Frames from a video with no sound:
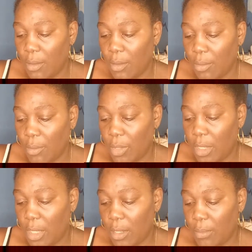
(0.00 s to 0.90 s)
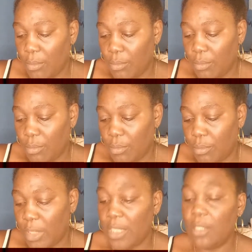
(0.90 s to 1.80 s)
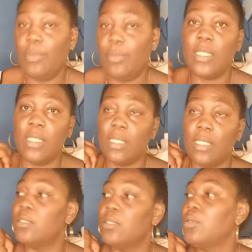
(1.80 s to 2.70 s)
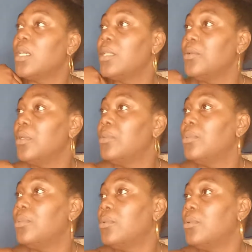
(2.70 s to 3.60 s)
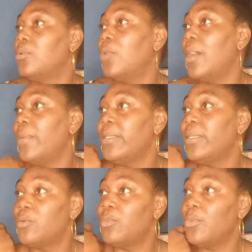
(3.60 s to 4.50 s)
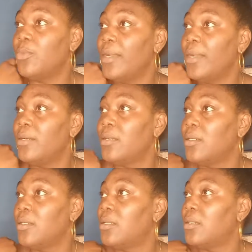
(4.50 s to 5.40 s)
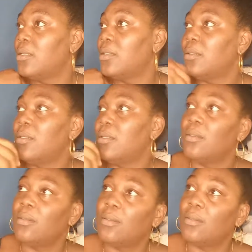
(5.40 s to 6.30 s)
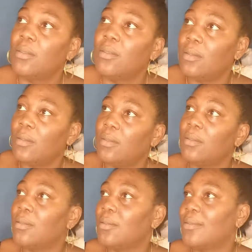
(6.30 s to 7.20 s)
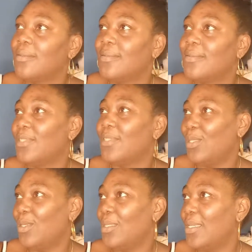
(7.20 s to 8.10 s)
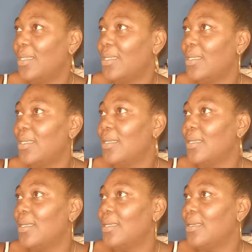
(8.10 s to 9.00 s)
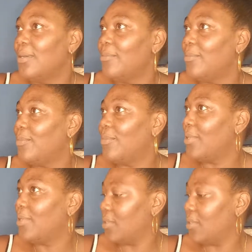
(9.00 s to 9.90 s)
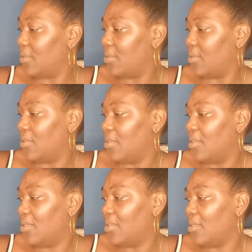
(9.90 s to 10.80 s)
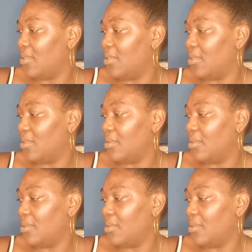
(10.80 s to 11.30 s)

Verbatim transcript: But um, I need the pigtail this week and then where I make this soup tomorrow. What's the we, can't, we can't take that Sunday soup there. Serious.